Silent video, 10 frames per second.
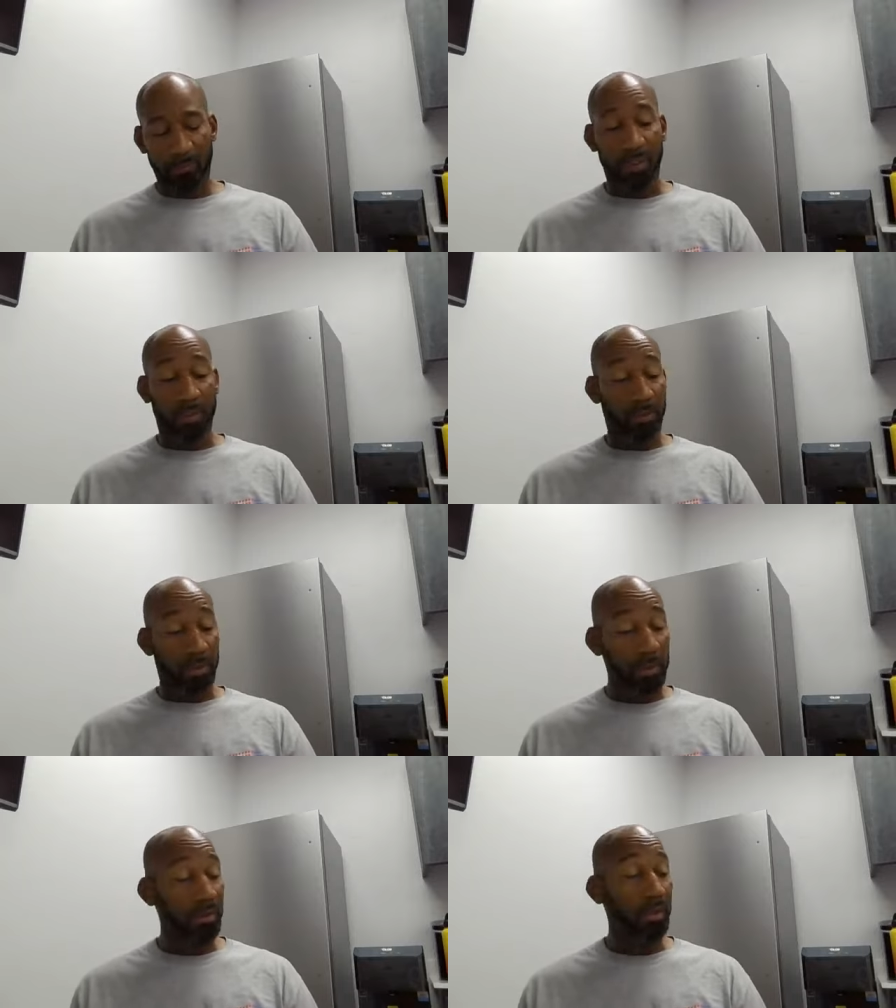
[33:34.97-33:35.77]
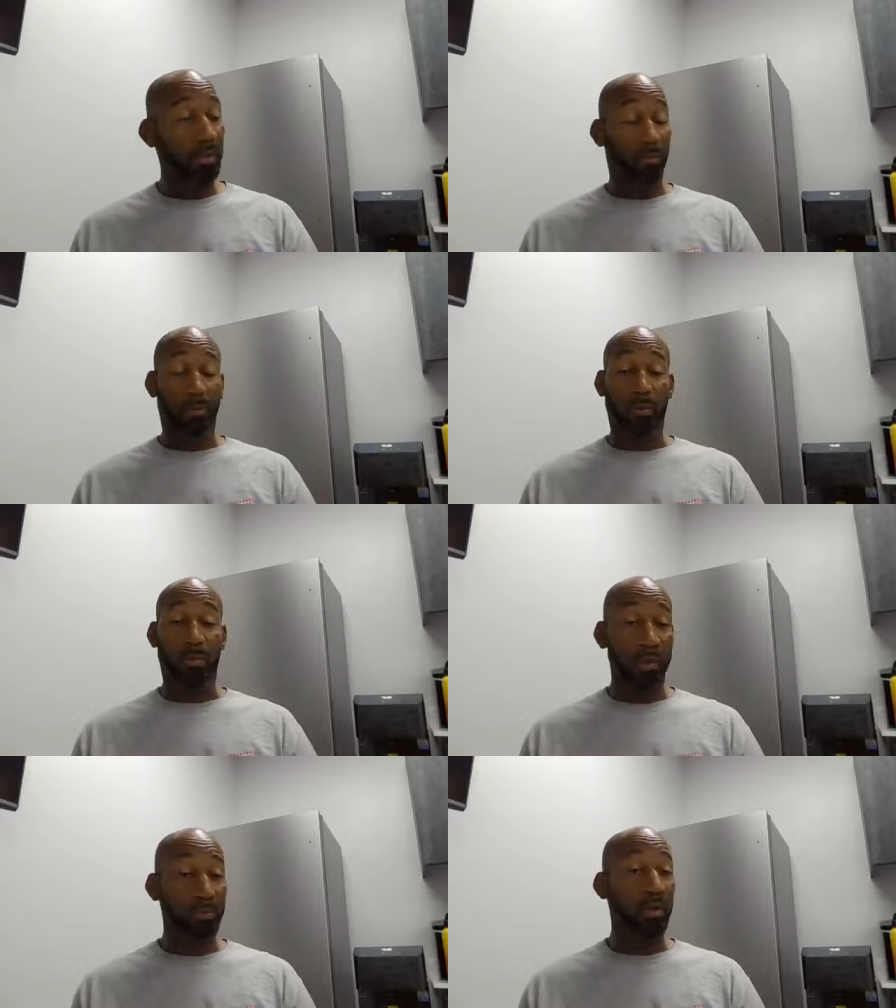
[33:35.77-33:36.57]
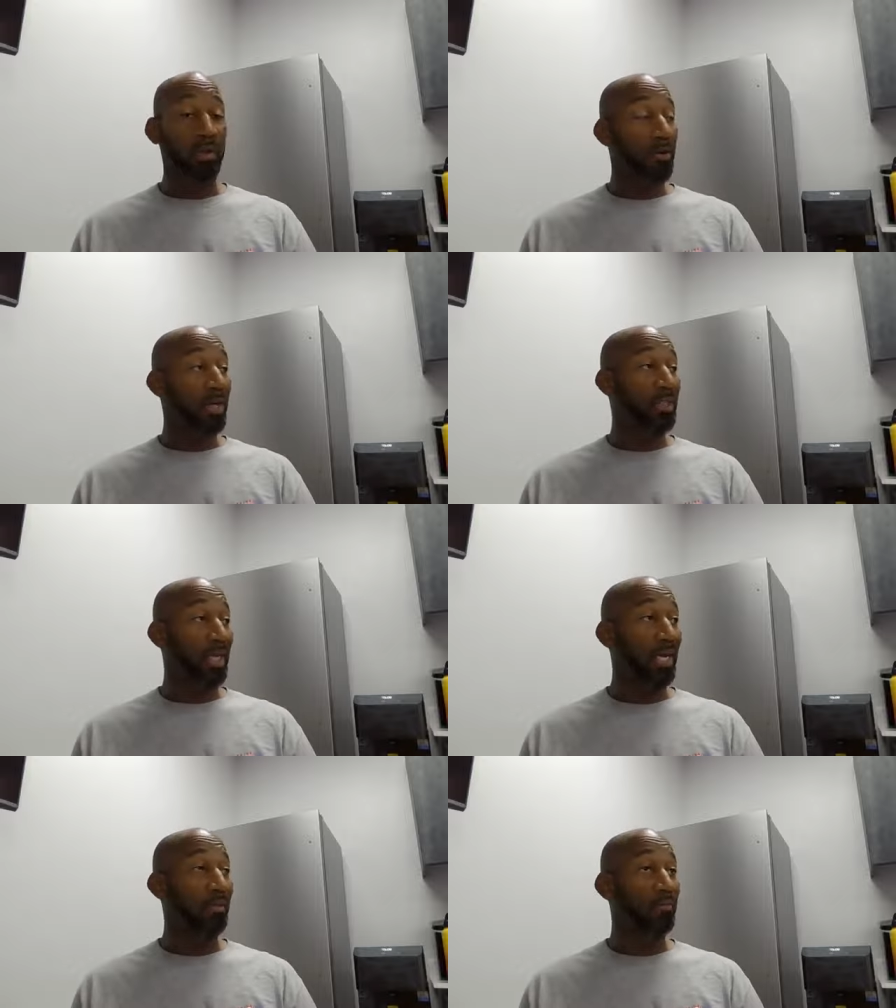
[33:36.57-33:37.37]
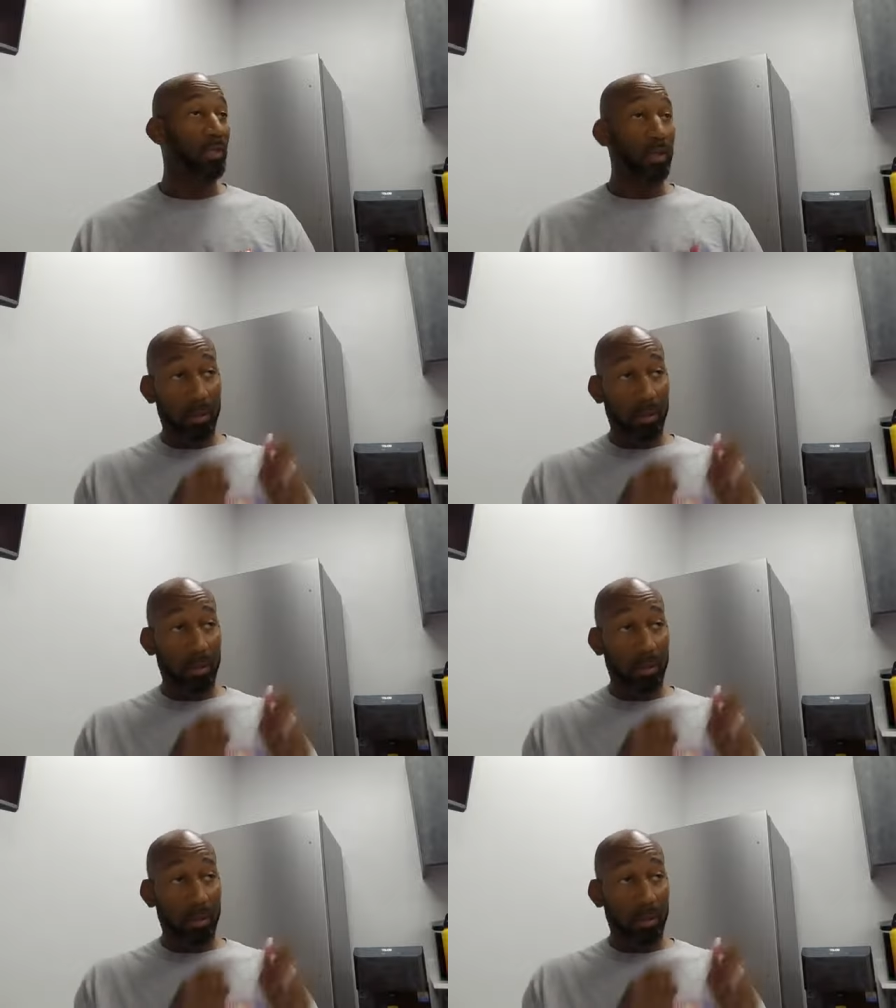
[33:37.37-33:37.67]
And the brother, the, the one brother in Christ that I can